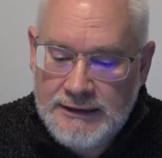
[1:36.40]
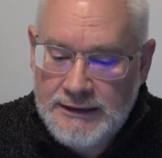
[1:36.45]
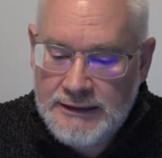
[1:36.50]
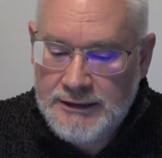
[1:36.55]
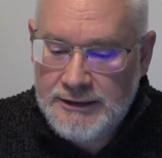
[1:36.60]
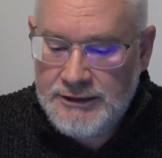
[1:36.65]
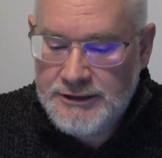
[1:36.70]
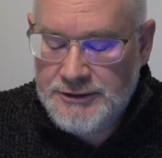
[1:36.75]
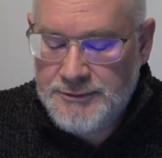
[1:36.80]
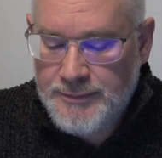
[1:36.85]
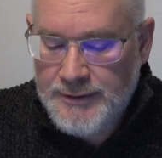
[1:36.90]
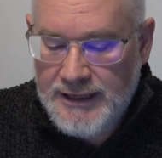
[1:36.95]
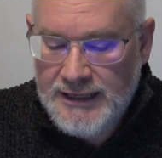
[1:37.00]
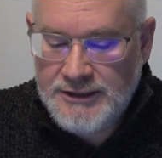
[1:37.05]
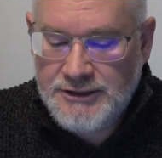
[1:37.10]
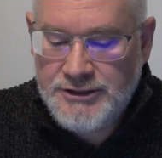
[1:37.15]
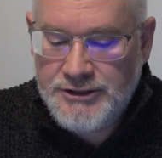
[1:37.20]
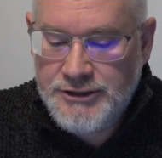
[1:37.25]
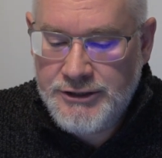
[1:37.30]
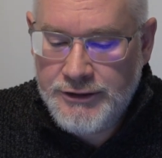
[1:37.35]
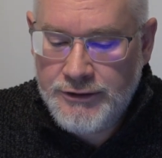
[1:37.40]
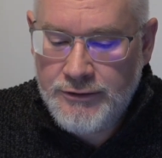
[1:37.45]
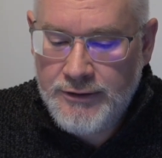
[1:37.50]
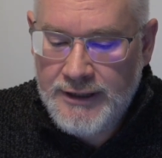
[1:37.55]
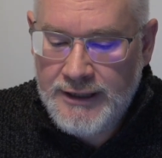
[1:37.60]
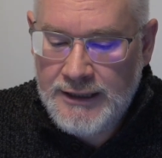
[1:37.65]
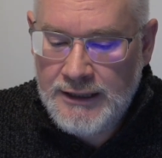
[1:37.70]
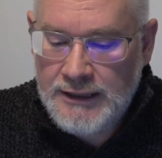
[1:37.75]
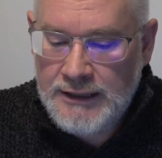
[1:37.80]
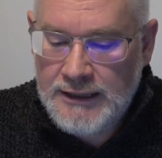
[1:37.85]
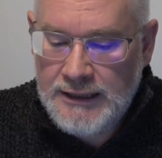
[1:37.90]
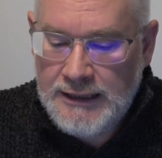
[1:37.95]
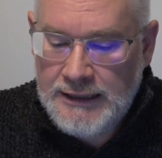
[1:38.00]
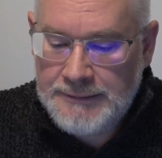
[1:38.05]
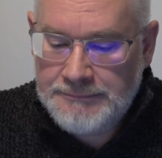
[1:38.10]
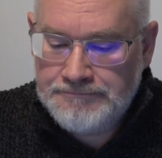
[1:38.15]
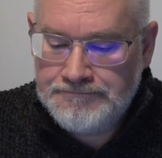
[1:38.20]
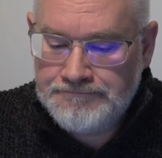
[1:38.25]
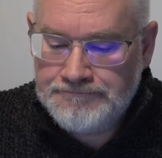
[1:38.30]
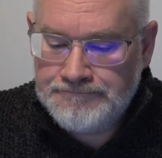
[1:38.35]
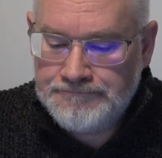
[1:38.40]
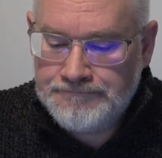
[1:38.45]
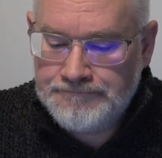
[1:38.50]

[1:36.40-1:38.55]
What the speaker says: this past year, and I